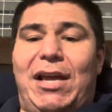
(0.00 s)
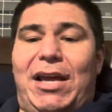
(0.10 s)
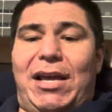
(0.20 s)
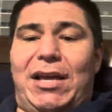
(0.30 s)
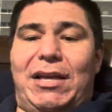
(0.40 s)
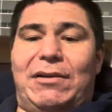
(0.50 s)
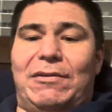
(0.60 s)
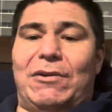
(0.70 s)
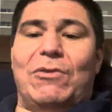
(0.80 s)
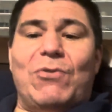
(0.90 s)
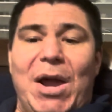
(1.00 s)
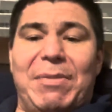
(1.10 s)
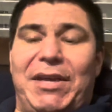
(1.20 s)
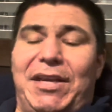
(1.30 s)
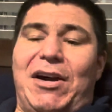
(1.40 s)
and write
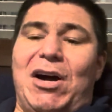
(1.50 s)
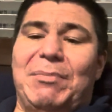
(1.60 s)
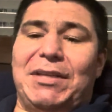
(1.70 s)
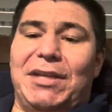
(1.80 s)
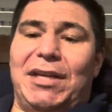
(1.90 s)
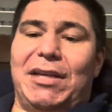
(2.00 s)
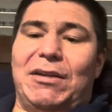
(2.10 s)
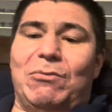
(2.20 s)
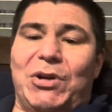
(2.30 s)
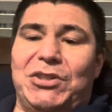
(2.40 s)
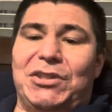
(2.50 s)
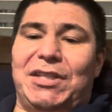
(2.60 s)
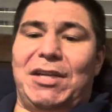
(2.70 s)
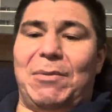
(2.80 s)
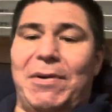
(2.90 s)
me any comment, and what do you
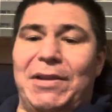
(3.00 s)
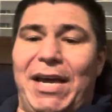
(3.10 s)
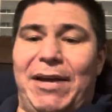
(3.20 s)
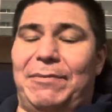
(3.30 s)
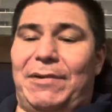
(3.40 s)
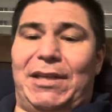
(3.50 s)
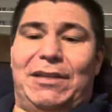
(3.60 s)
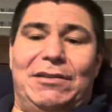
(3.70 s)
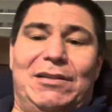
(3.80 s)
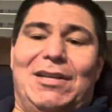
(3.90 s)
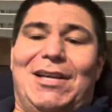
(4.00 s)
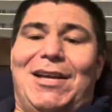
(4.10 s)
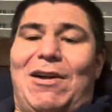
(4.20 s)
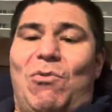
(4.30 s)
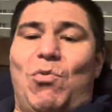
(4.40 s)
think about that? I'm like,
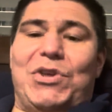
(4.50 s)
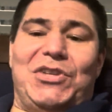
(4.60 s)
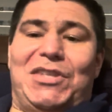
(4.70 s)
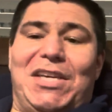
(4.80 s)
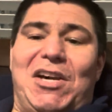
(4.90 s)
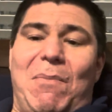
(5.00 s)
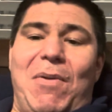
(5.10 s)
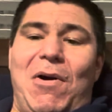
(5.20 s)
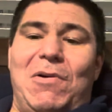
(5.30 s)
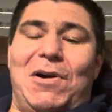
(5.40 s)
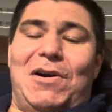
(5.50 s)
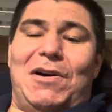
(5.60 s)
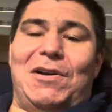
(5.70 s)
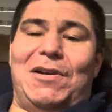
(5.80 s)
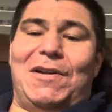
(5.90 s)
what do you think about
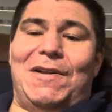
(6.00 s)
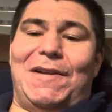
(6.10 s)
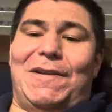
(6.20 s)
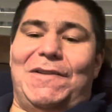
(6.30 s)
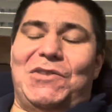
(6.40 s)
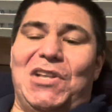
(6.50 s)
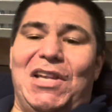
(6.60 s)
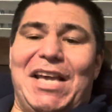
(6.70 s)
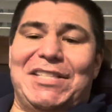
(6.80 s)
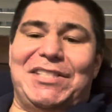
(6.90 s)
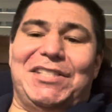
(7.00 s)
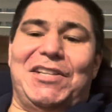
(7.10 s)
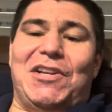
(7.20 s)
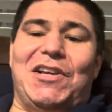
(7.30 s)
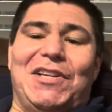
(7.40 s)
the
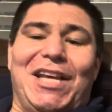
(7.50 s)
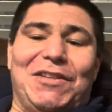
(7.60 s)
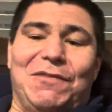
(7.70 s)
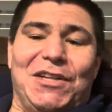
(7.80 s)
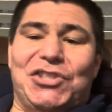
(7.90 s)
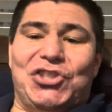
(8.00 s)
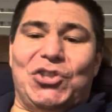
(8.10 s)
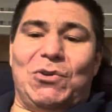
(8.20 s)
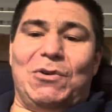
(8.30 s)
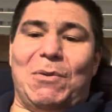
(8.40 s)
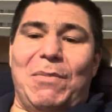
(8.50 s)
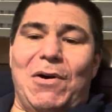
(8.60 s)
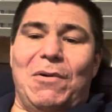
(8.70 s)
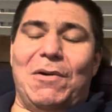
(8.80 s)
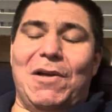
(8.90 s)
lesson in a Netflix show
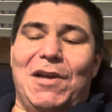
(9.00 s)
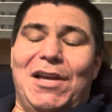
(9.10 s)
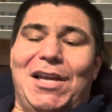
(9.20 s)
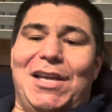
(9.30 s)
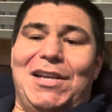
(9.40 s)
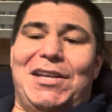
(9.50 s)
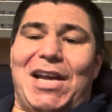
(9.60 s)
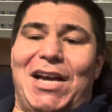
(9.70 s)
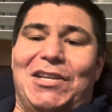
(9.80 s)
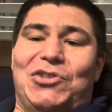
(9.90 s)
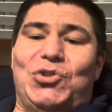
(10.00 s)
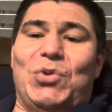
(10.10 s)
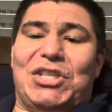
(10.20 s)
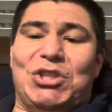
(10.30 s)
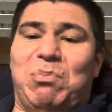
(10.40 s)
about not
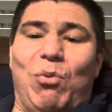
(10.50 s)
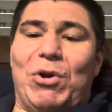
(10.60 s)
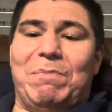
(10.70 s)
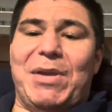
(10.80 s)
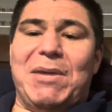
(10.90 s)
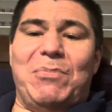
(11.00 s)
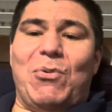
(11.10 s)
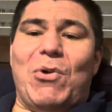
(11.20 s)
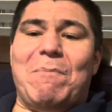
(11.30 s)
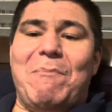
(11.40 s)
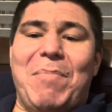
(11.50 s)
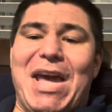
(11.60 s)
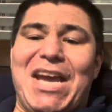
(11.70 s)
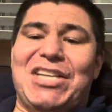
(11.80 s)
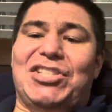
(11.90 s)
to exploit people and
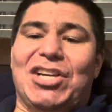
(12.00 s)
paid